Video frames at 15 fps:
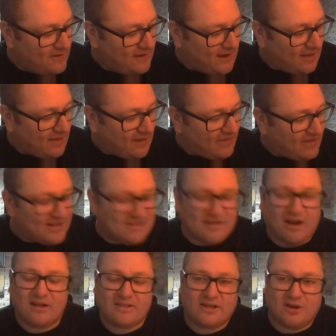I think it's
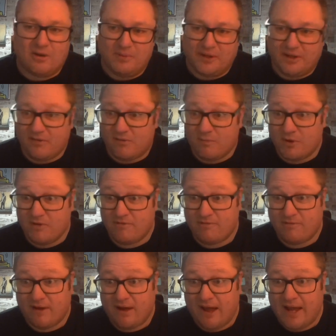hard to completely remove
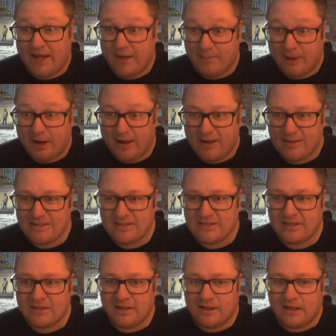any bias.
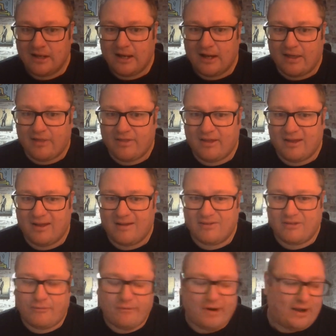And I think
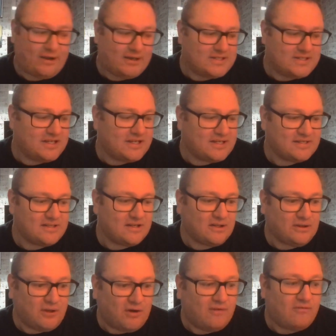the reality is that a
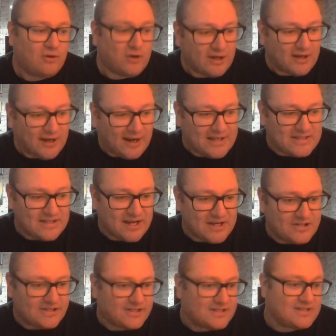lot of
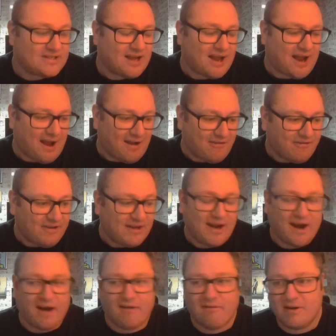organizations have
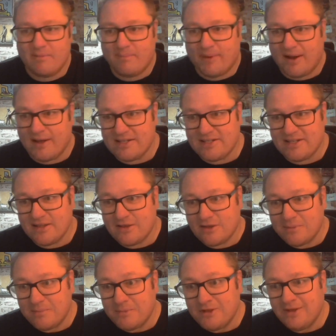inherent bias in
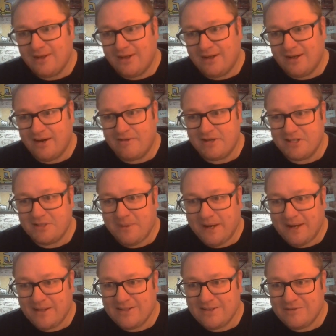them,
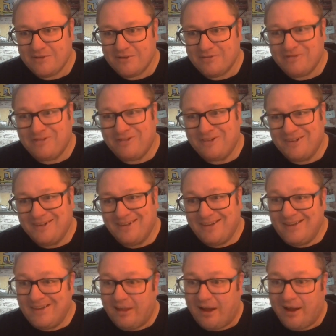irrespective of
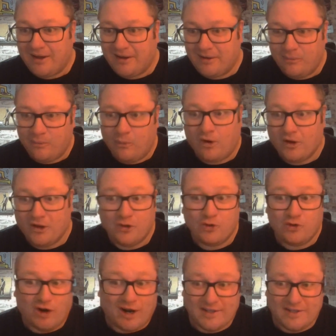like what you
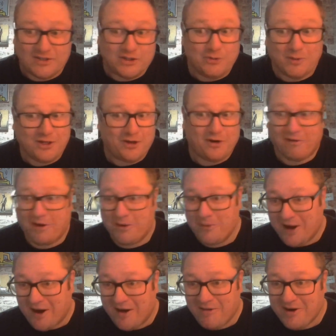try to do in your own
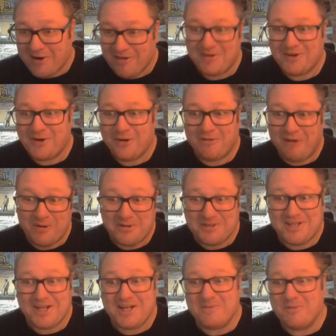area, in your own
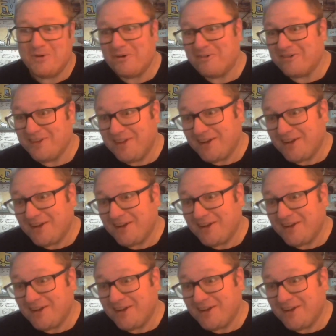team, or,